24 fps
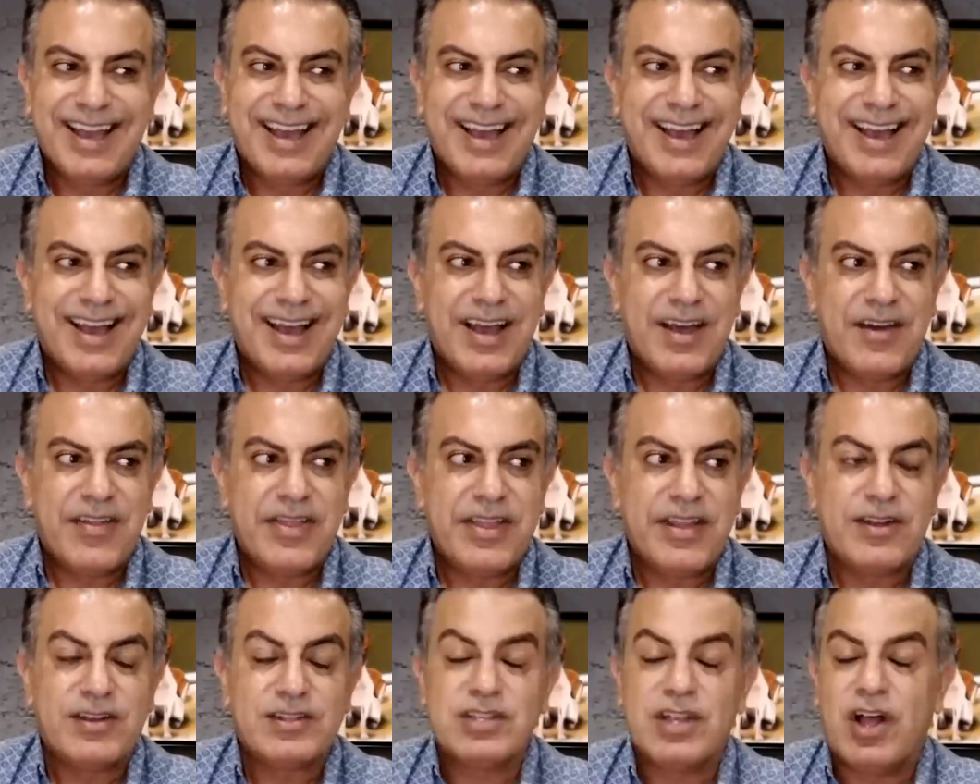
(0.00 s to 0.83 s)
Uh,
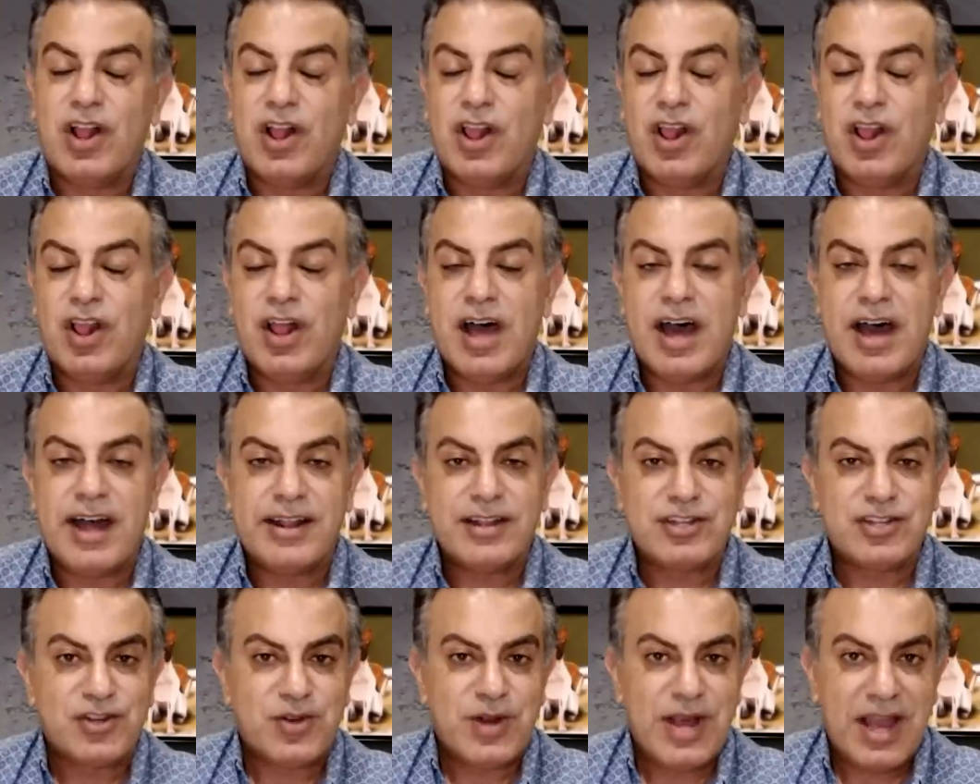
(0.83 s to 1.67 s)
there's a lot
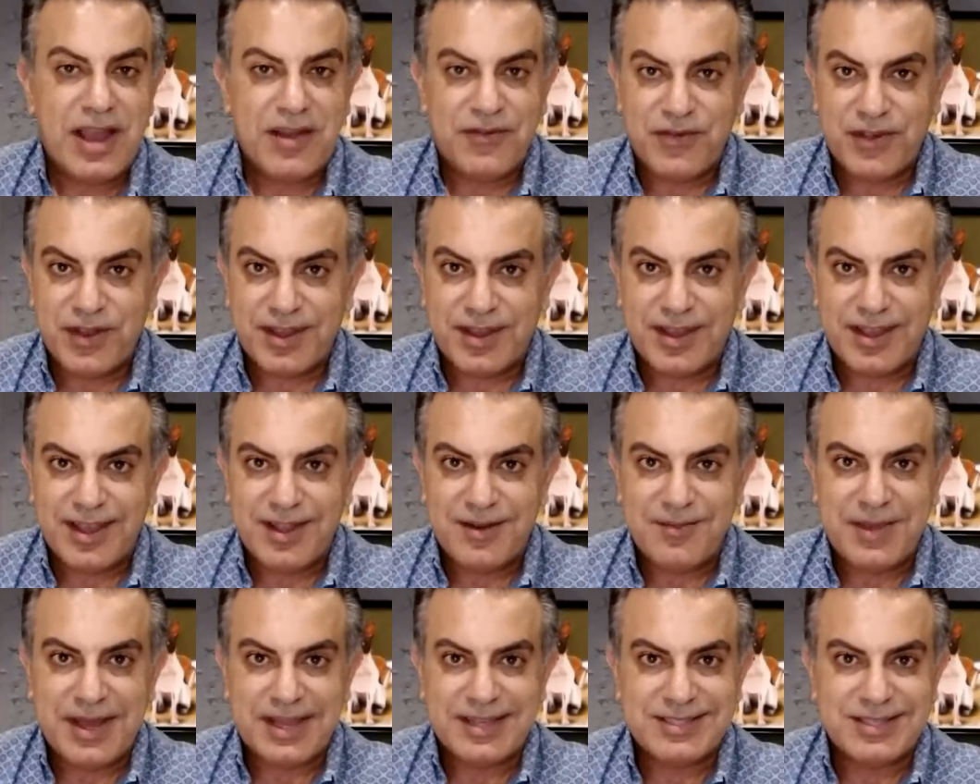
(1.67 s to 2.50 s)
of traffic
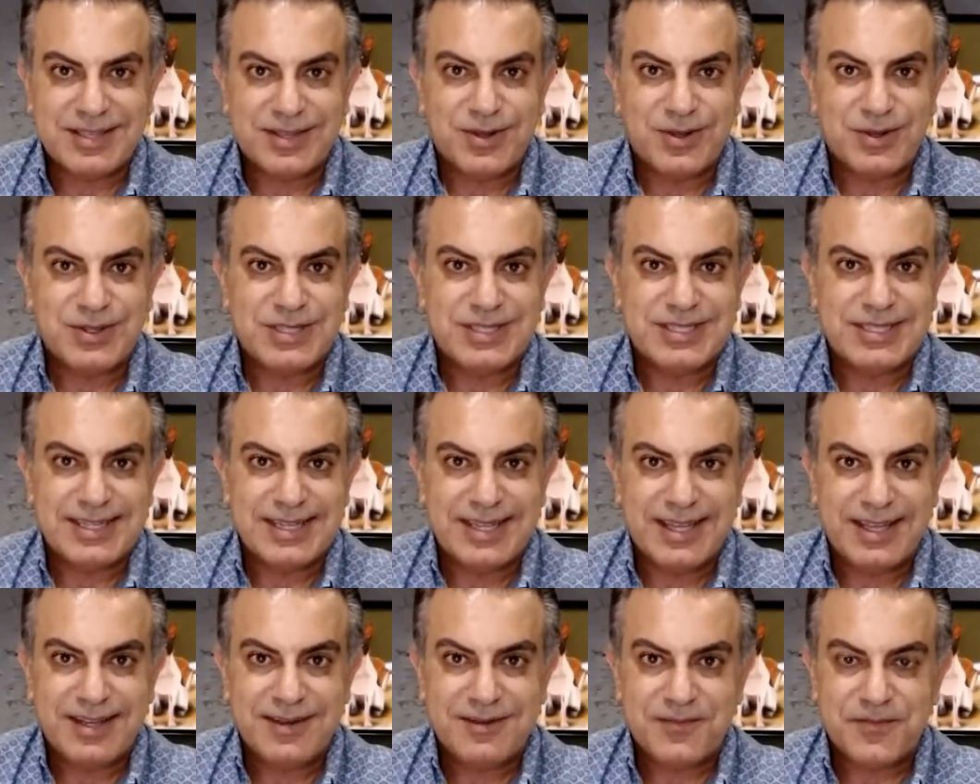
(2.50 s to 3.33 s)
in Mexico
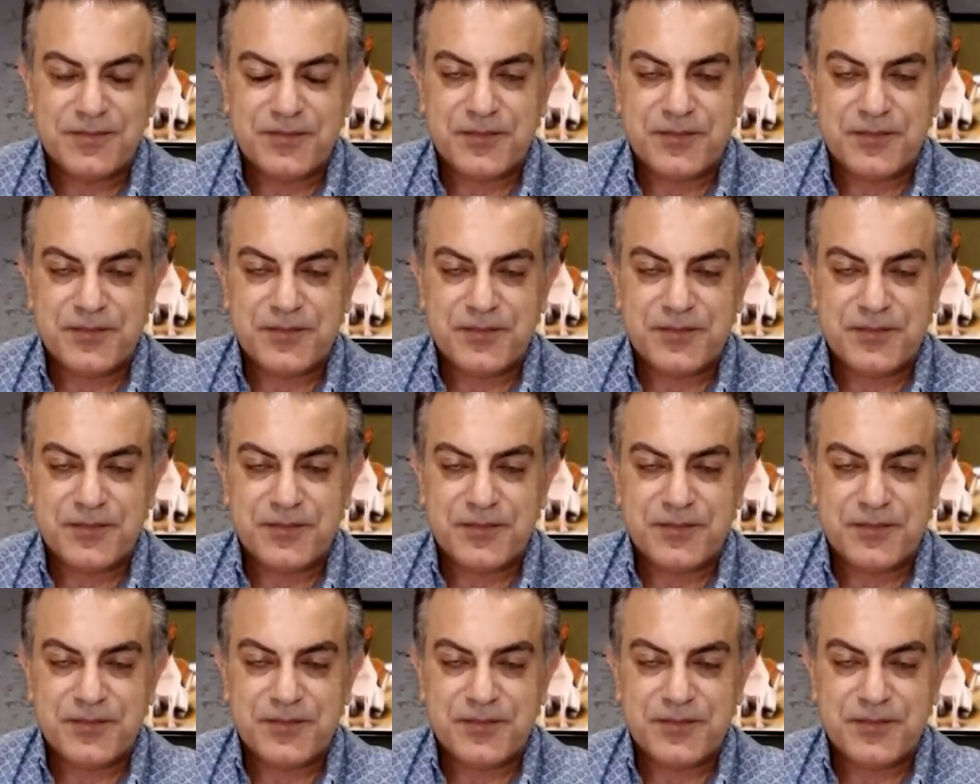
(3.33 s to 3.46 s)
City,